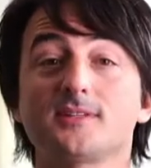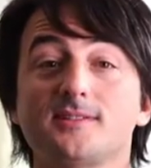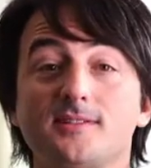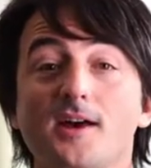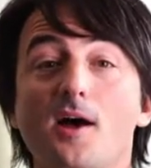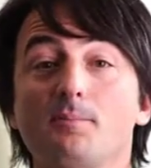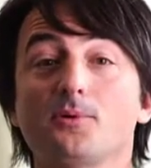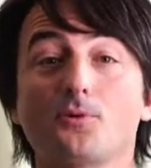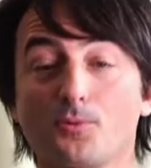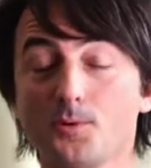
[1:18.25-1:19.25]
to set
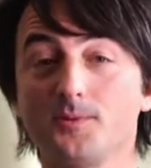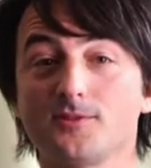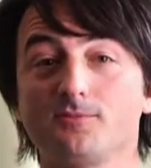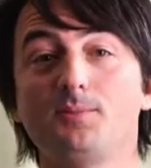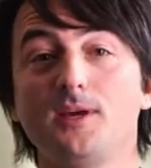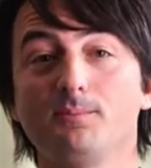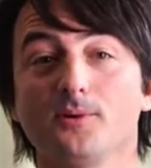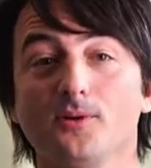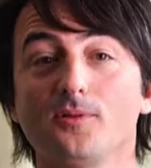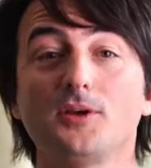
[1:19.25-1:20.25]
up groups of people